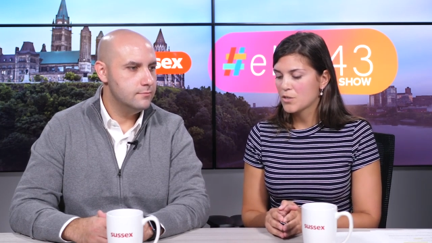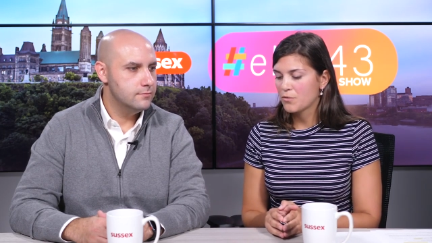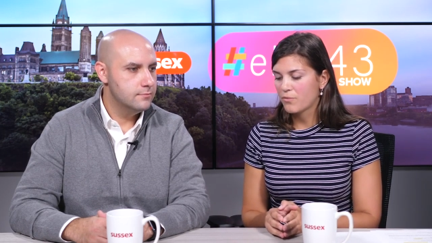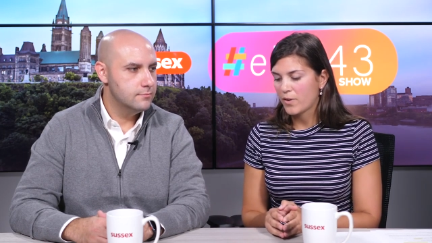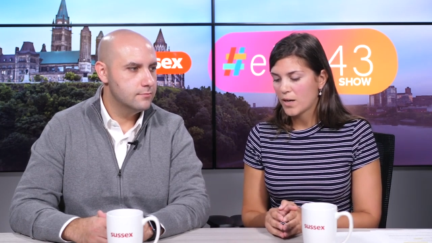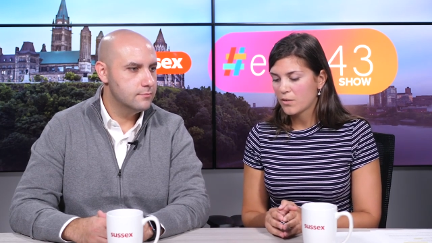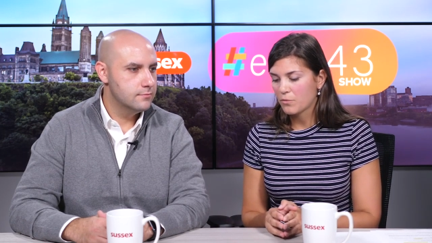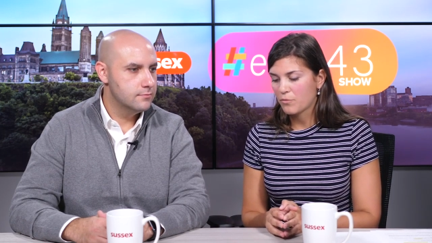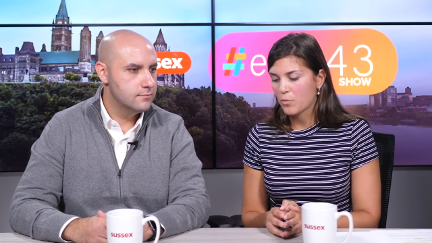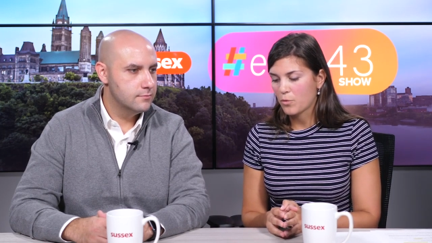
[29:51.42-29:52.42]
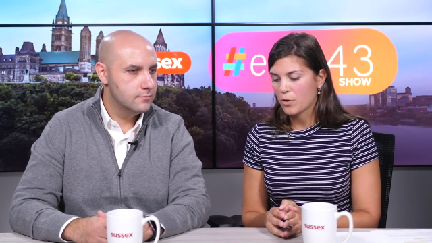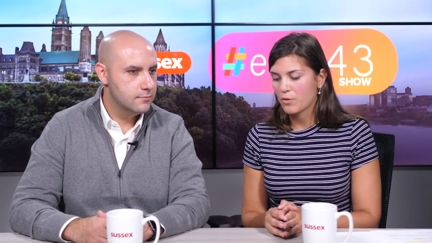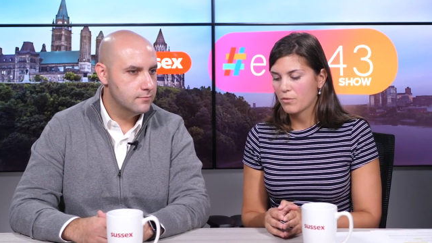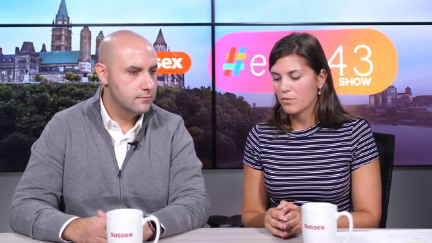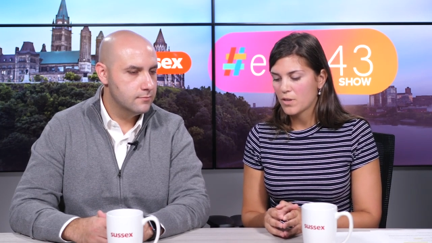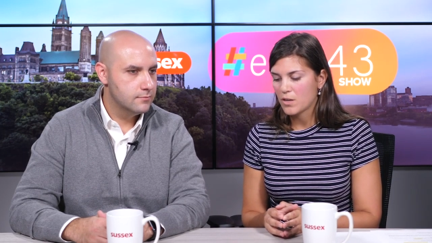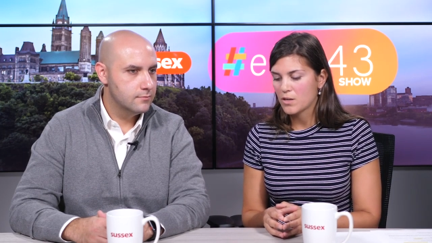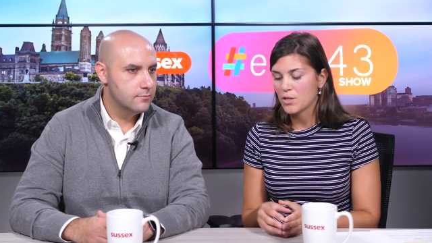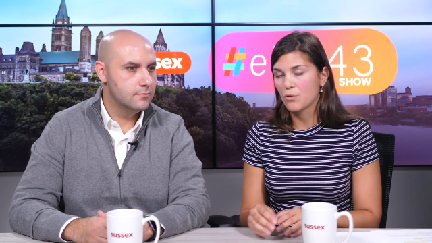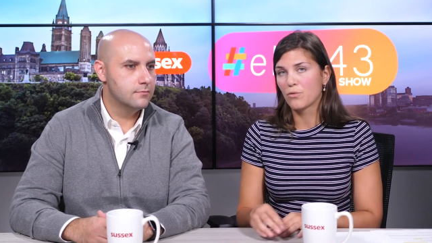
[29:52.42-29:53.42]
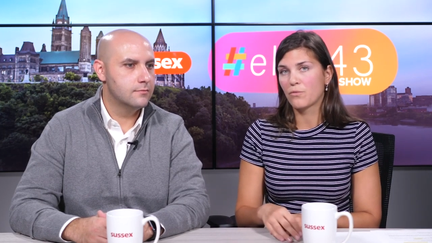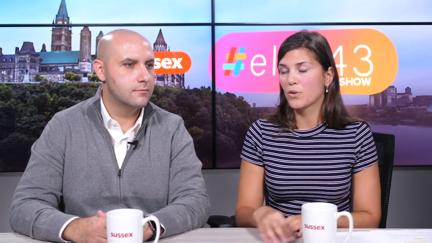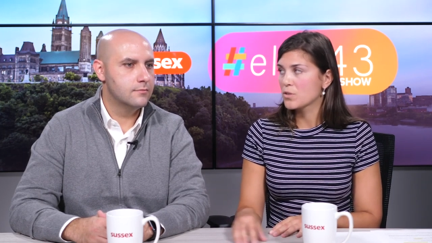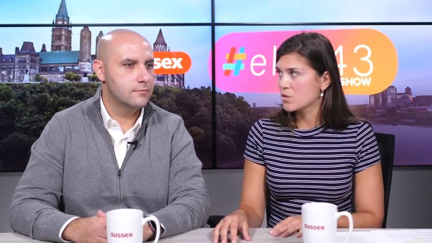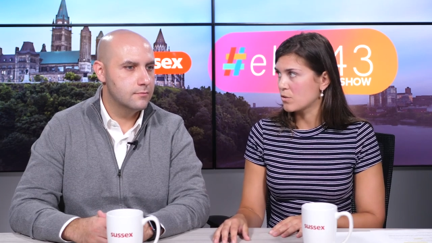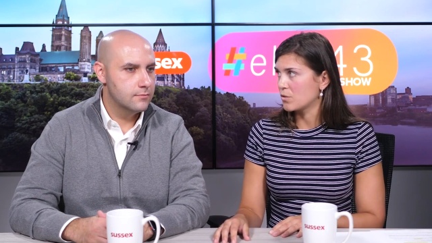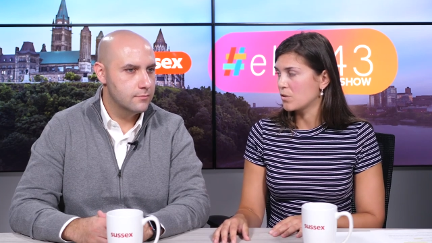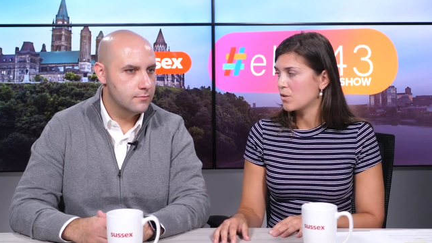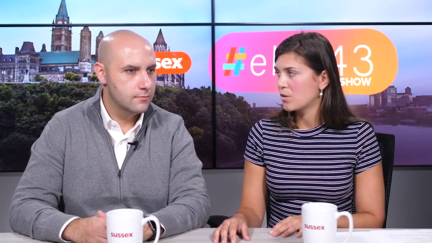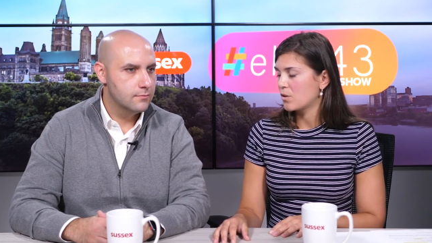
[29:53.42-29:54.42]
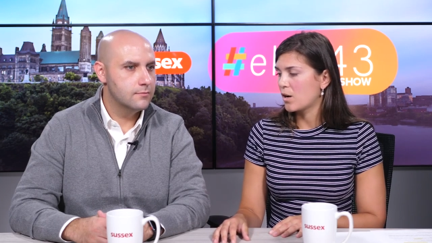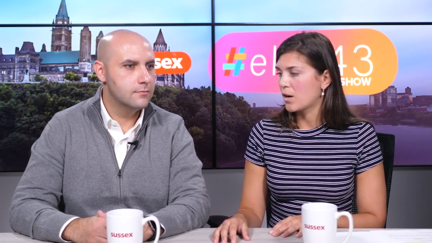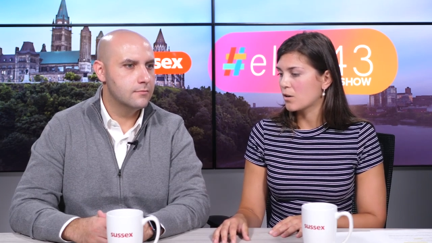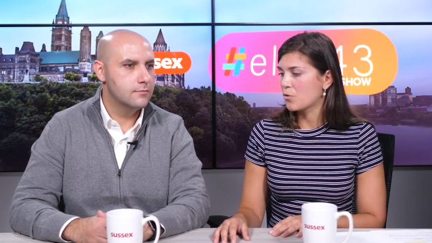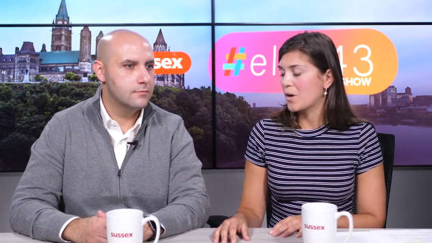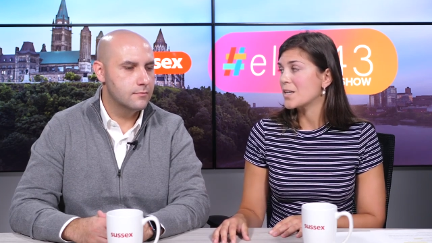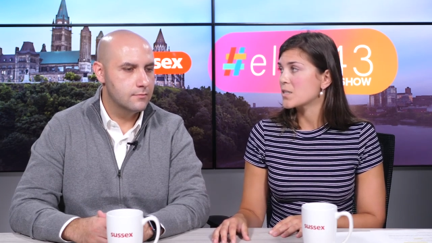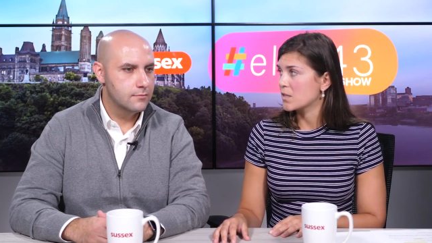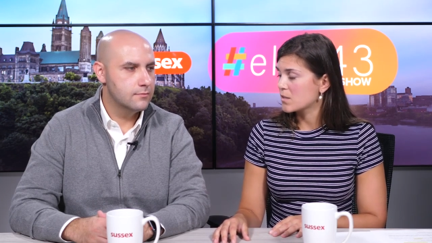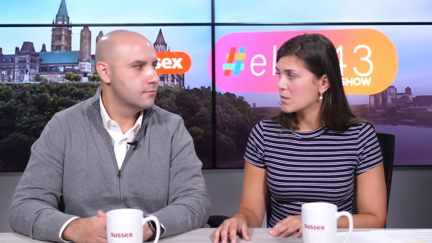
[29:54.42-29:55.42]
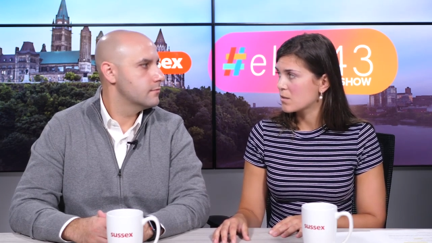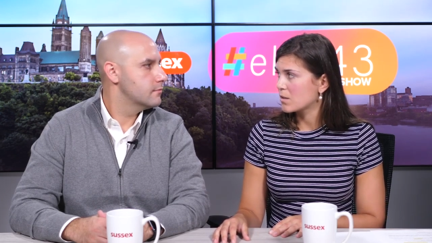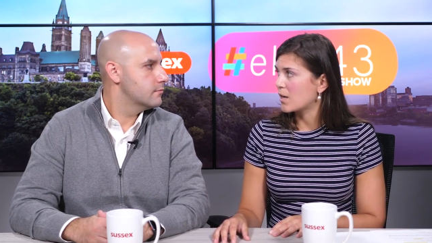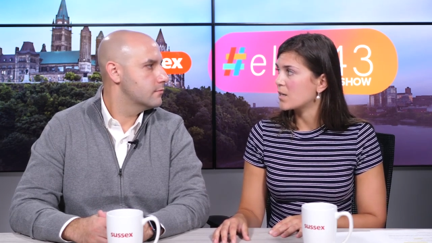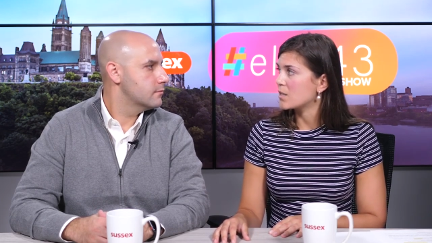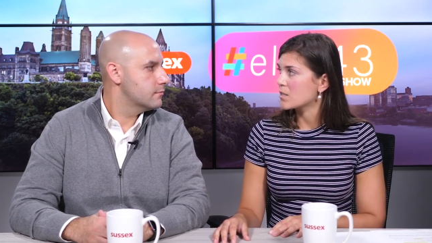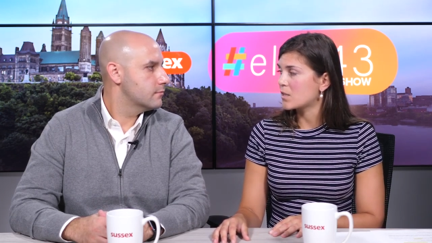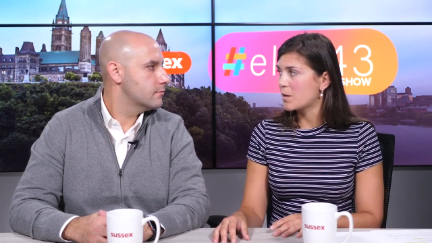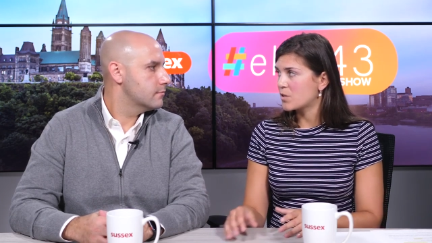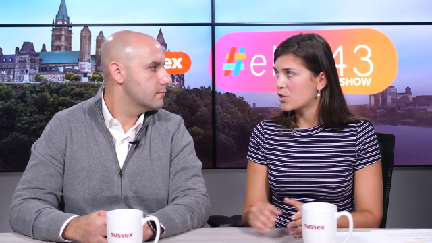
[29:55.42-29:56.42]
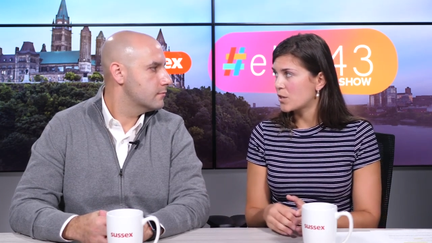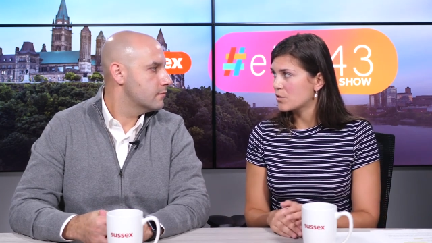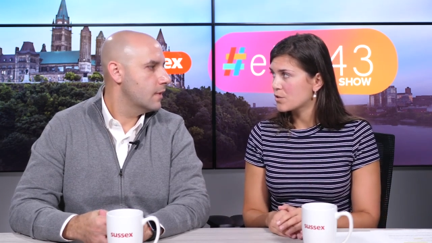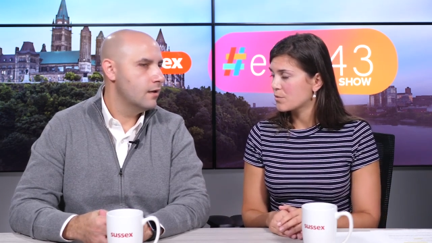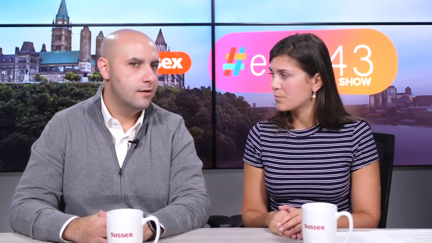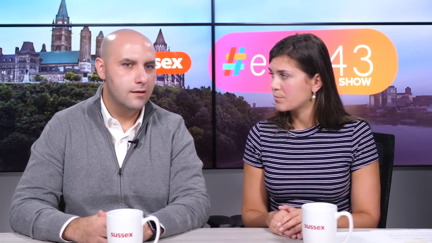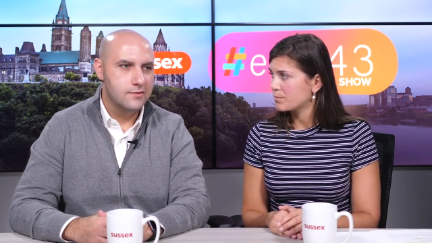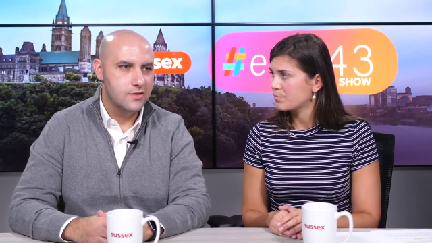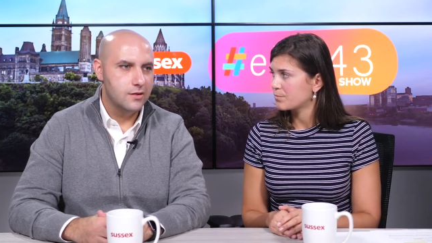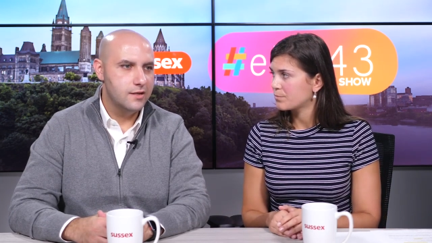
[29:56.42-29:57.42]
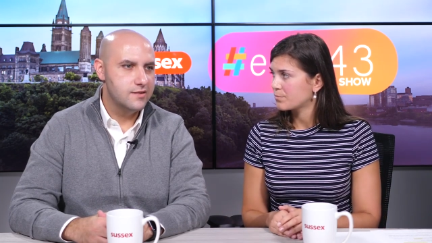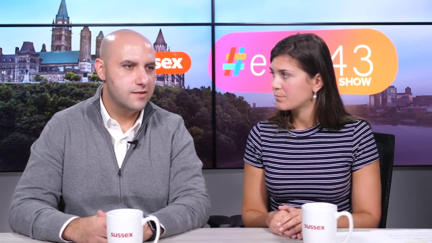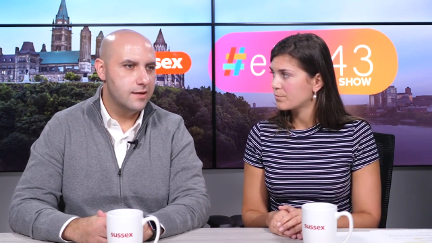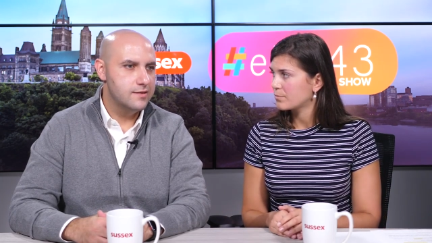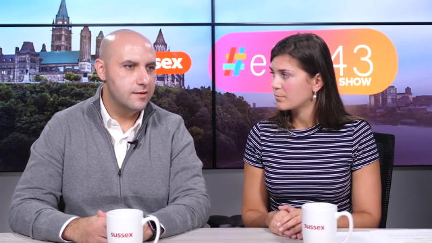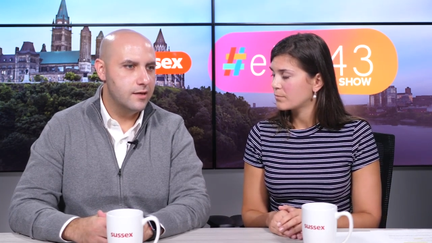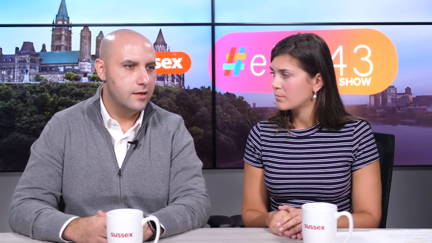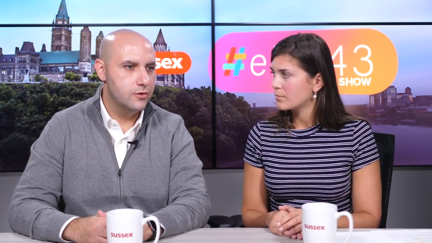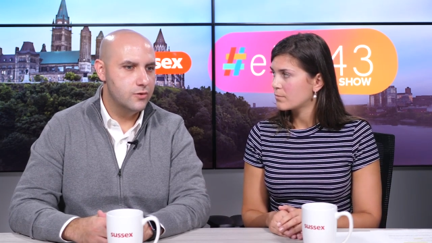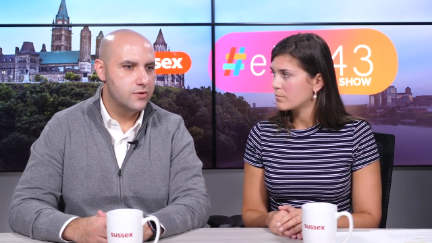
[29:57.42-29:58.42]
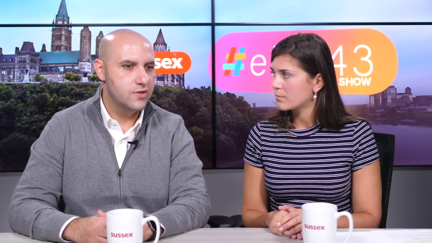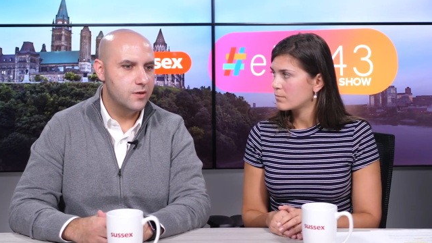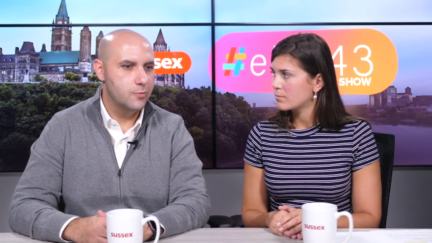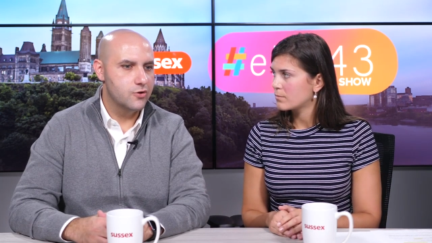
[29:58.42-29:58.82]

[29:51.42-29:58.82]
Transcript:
Speaker 1: to fight for the universal uh, crisis that is climate change.
Speaker 2: So that's that's an interesting